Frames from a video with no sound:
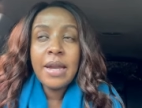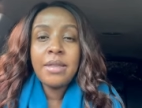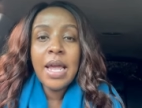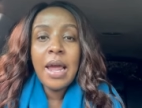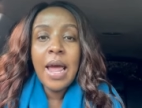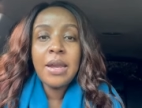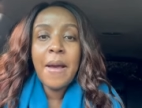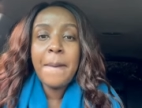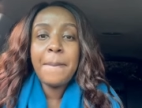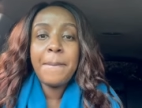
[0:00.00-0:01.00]
and they
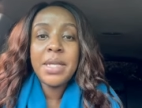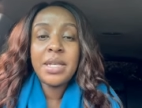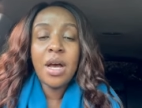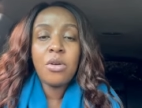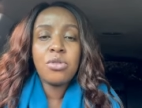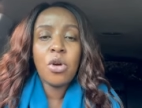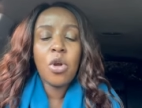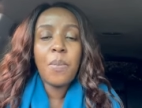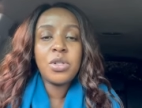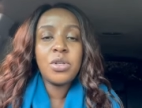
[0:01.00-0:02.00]
end up missing out
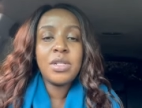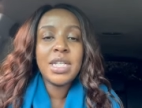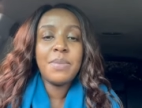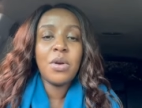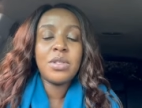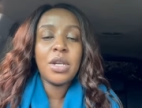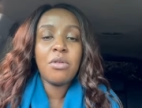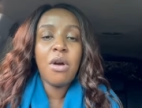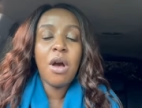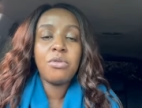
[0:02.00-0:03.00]
on opportunities because they
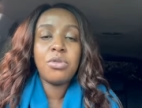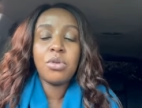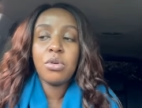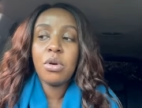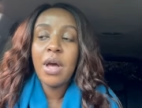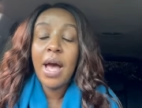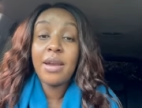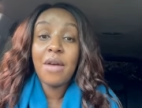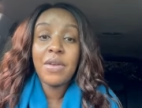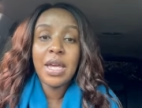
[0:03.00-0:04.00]
don't know how to
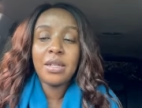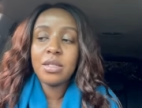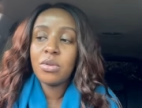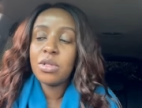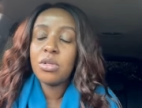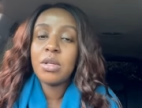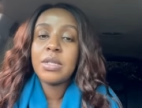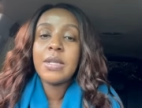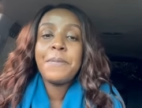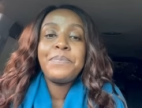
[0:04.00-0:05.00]
navigate these questions.